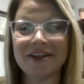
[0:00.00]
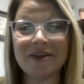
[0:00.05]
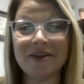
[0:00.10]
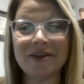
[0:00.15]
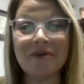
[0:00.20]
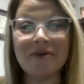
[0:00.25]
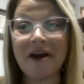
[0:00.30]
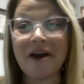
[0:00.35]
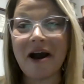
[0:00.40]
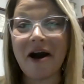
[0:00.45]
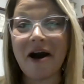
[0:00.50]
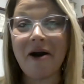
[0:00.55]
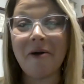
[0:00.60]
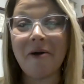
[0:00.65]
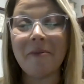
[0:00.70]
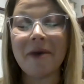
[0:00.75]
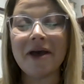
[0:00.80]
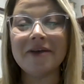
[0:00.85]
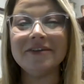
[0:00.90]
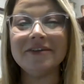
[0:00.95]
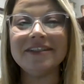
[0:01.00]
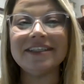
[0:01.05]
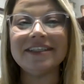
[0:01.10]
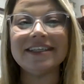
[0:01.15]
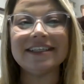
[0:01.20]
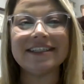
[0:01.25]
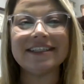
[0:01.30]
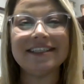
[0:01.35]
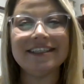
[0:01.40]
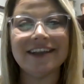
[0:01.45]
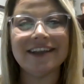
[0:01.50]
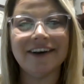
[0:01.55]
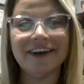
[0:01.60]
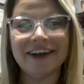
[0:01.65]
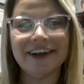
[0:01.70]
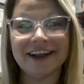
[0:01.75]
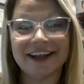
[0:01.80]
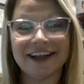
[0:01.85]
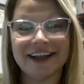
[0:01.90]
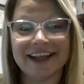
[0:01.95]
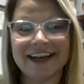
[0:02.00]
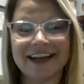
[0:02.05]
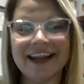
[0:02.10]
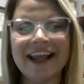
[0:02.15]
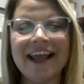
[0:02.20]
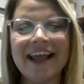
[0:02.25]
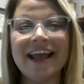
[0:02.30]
You are almost done.